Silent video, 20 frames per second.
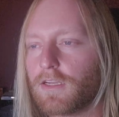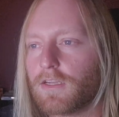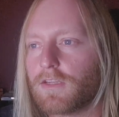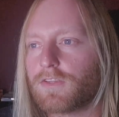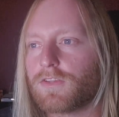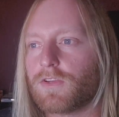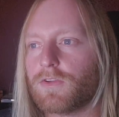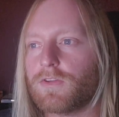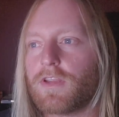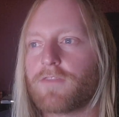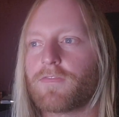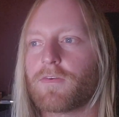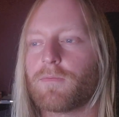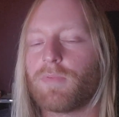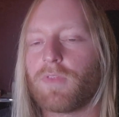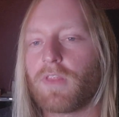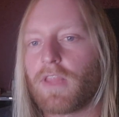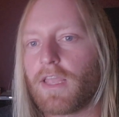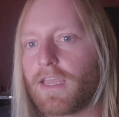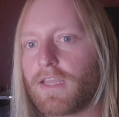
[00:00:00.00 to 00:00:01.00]
So different
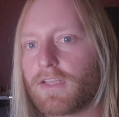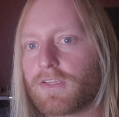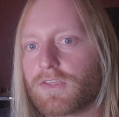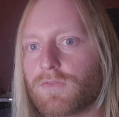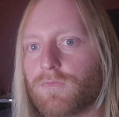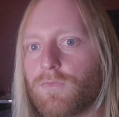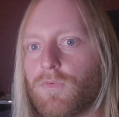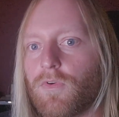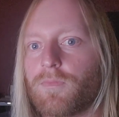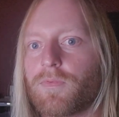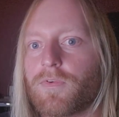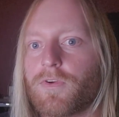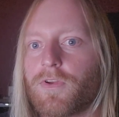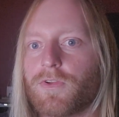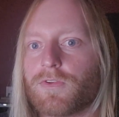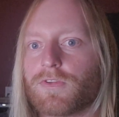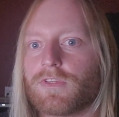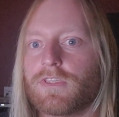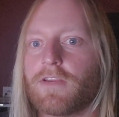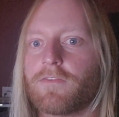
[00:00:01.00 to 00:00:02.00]
plants will
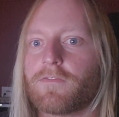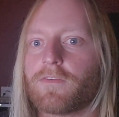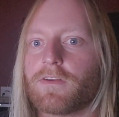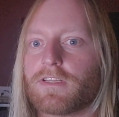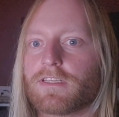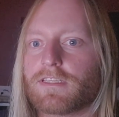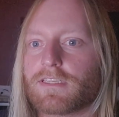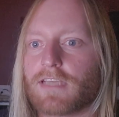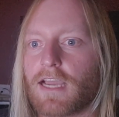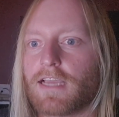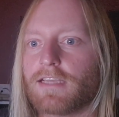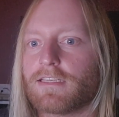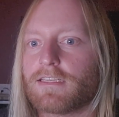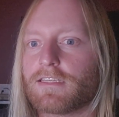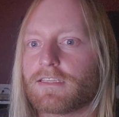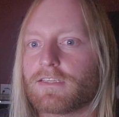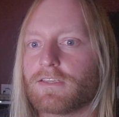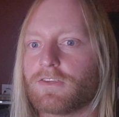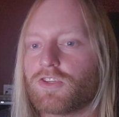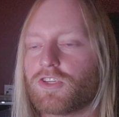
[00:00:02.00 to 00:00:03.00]
produce different
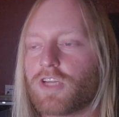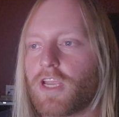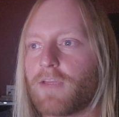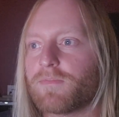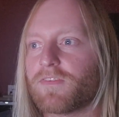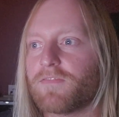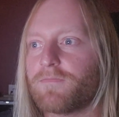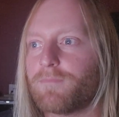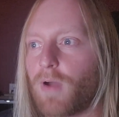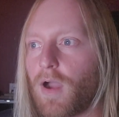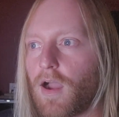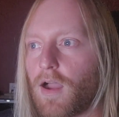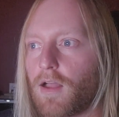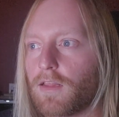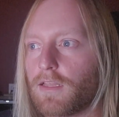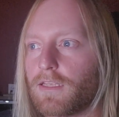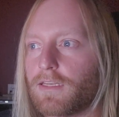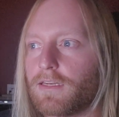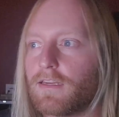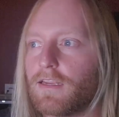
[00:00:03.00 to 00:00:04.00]
sizes and shapes of
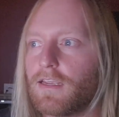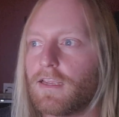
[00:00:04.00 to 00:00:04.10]
pollen,